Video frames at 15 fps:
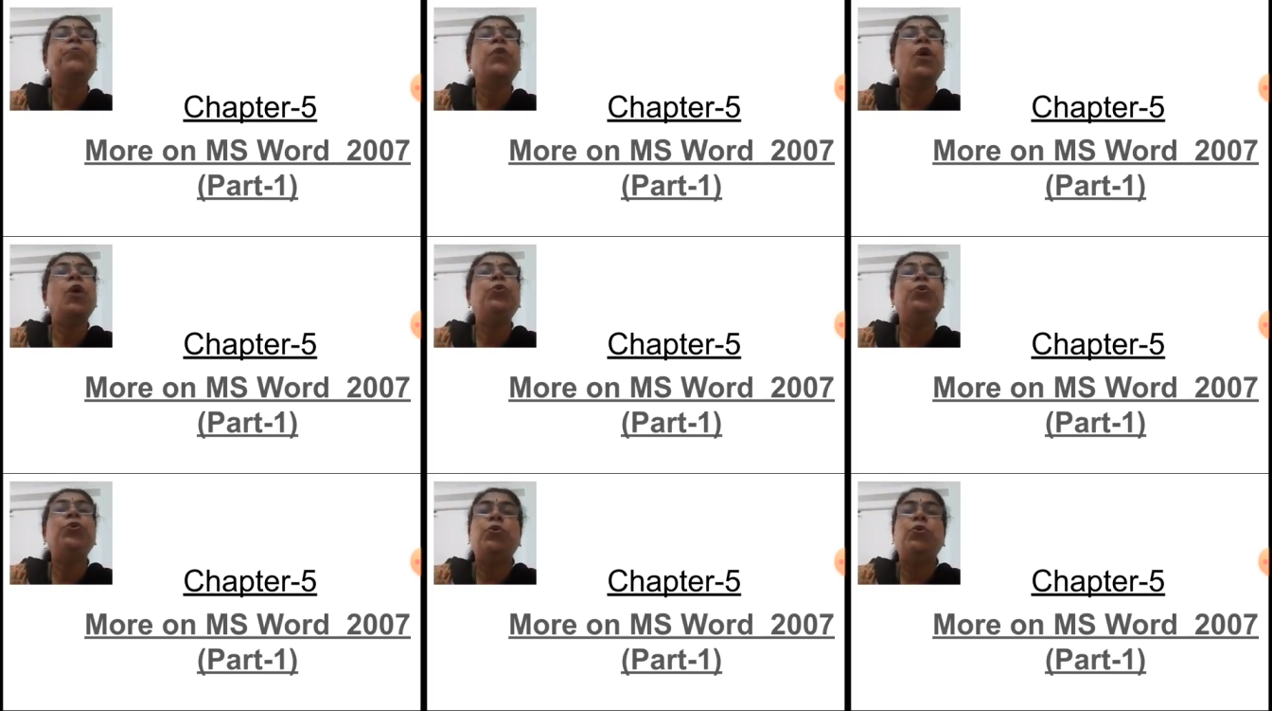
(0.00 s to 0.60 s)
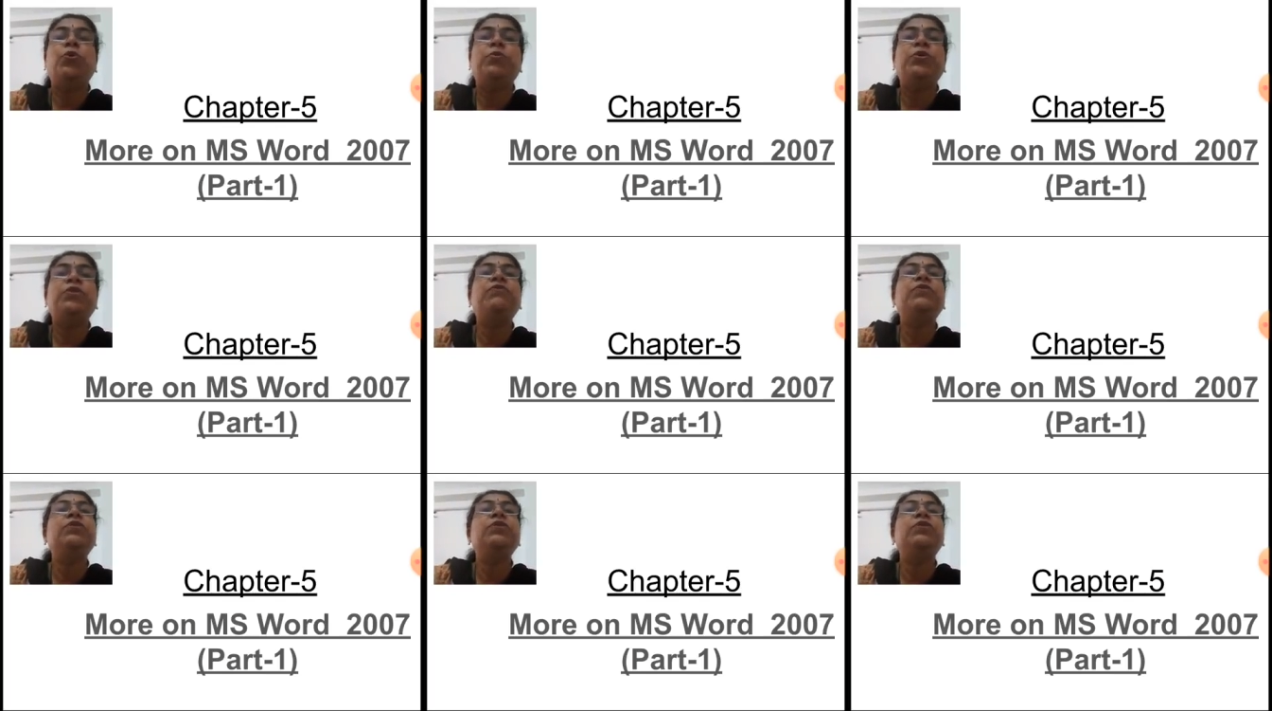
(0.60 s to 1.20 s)
how to open
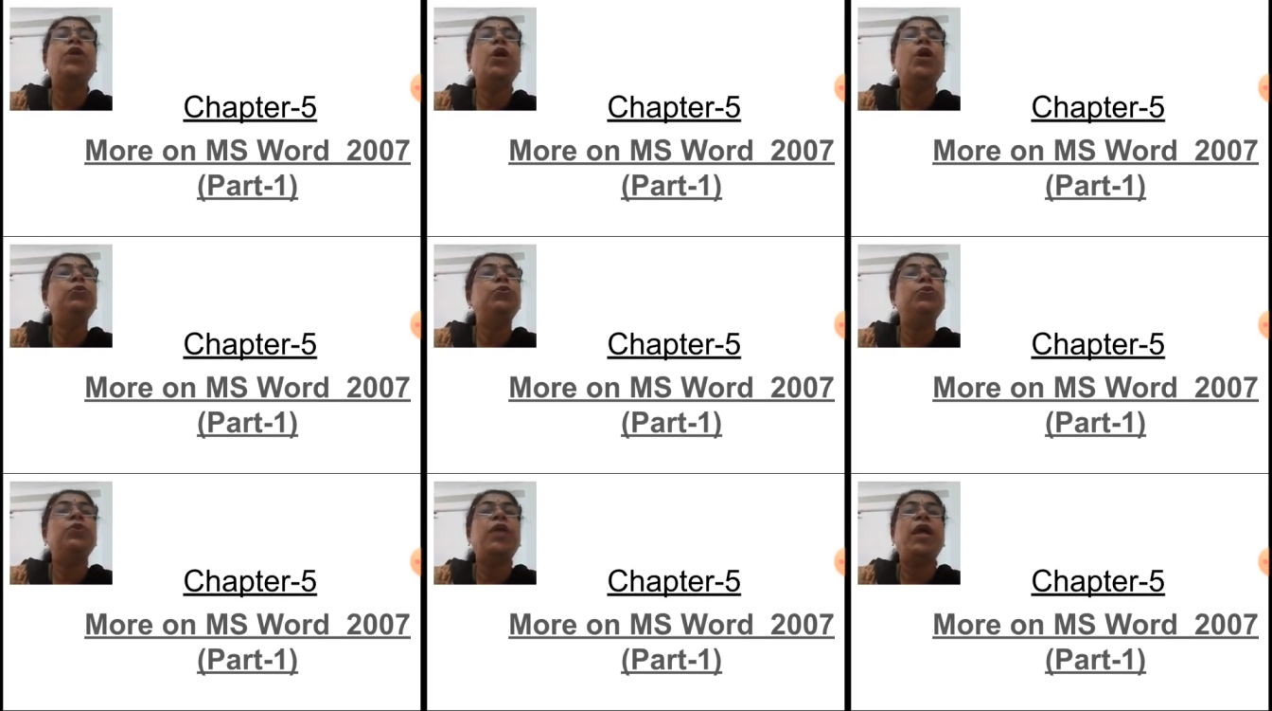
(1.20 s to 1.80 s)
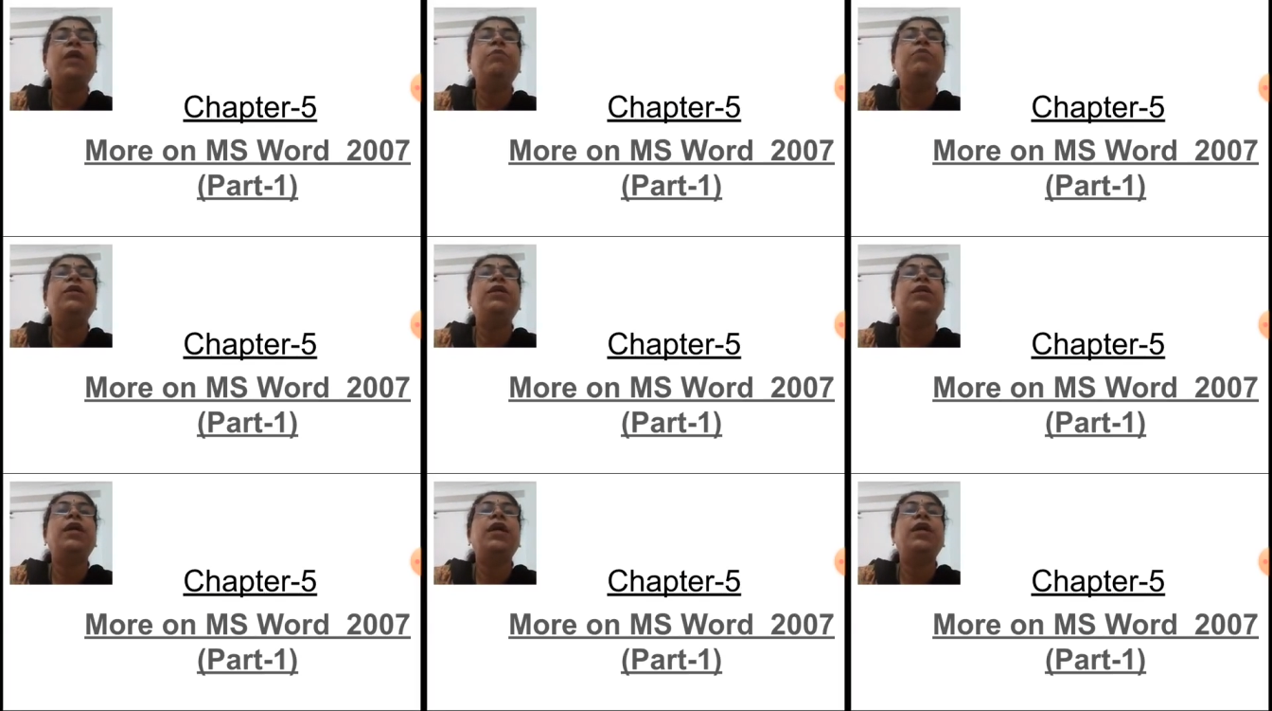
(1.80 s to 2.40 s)
Word, how to type the
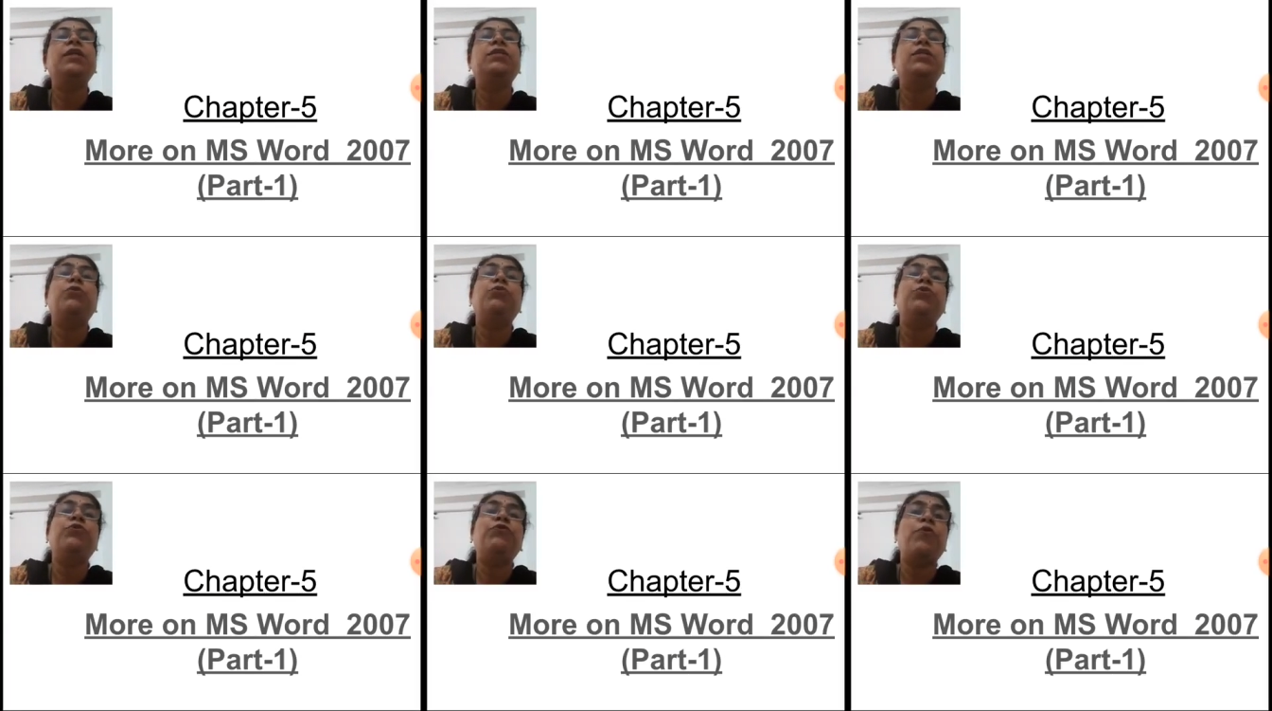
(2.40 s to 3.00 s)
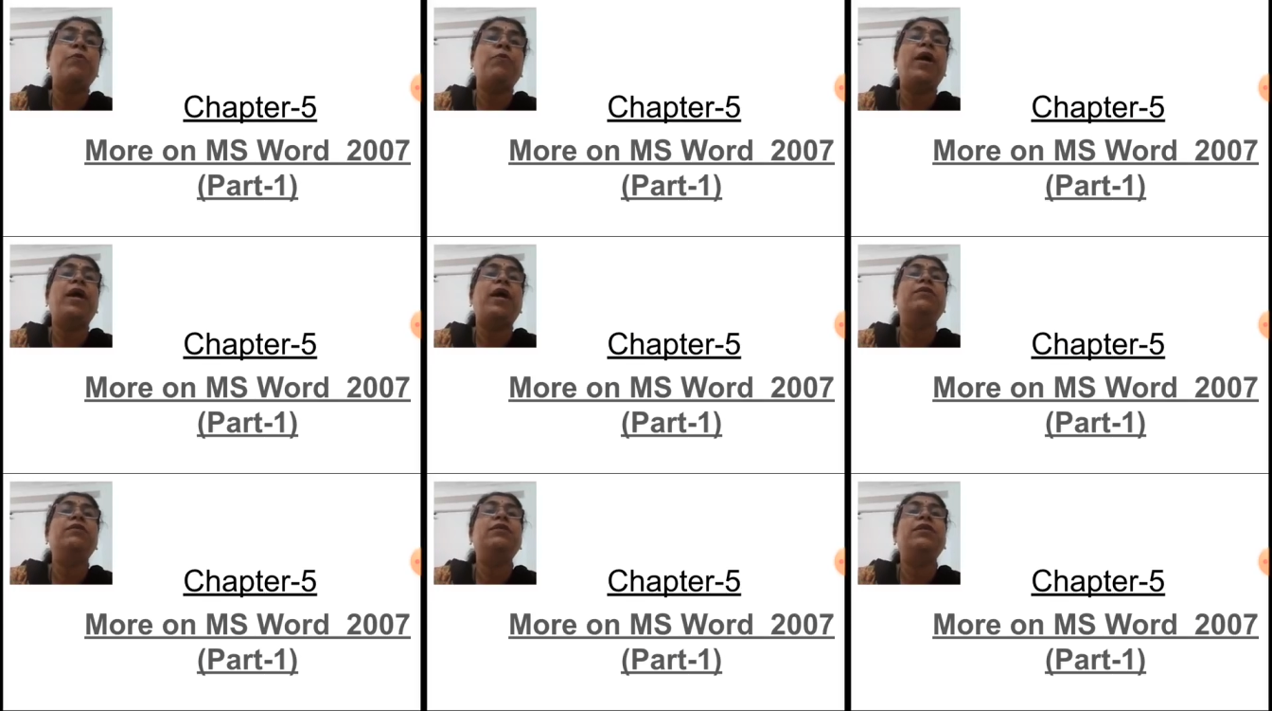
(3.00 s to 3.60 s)
text, how to
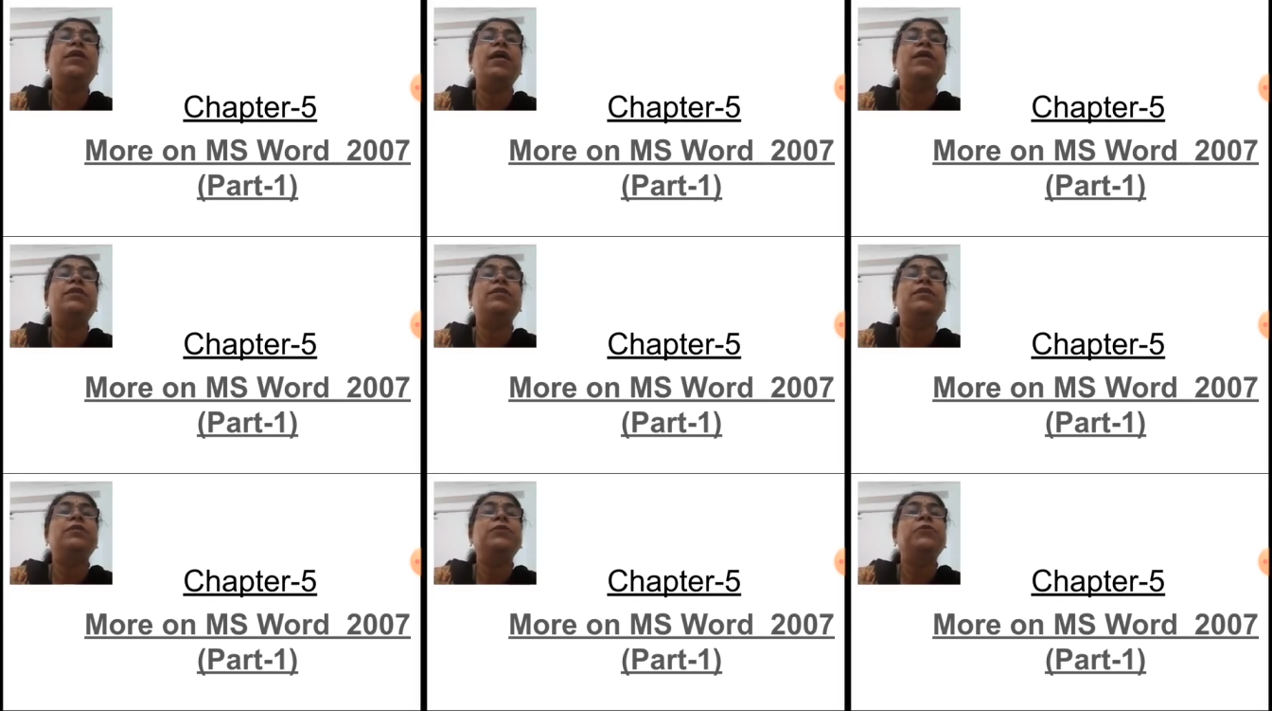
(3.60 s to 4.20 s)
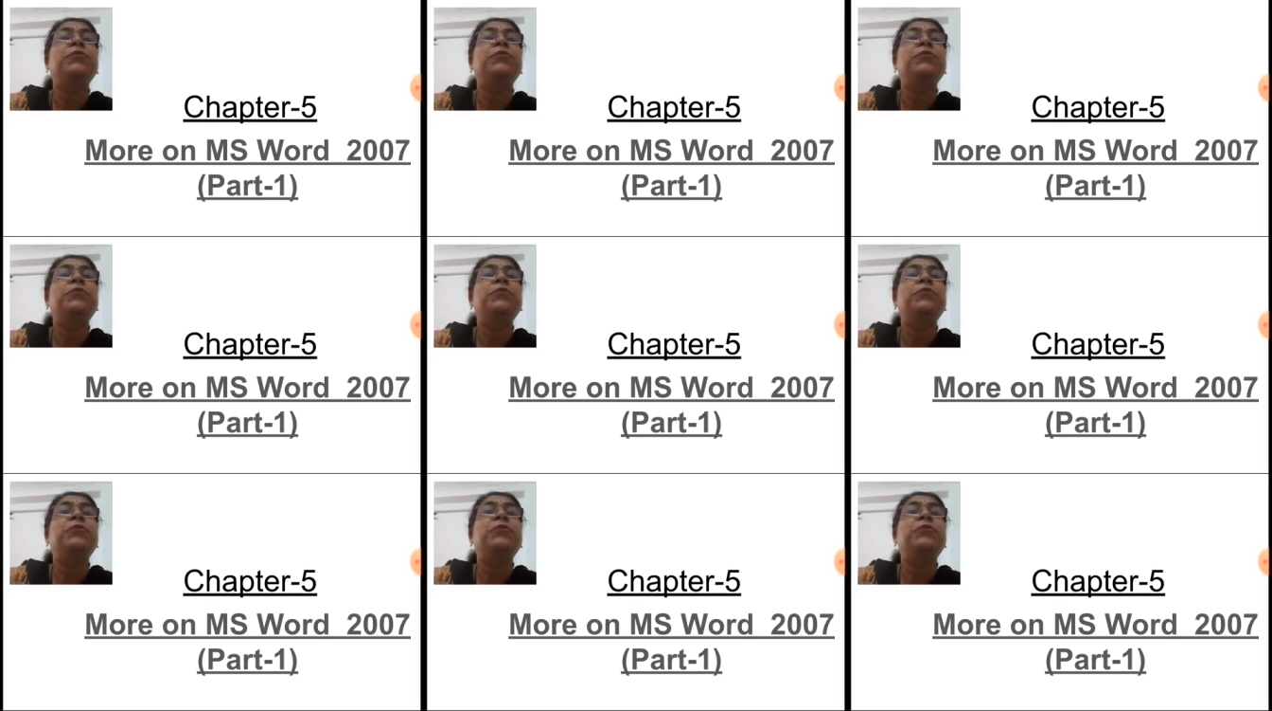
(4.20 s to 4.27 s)
format the text,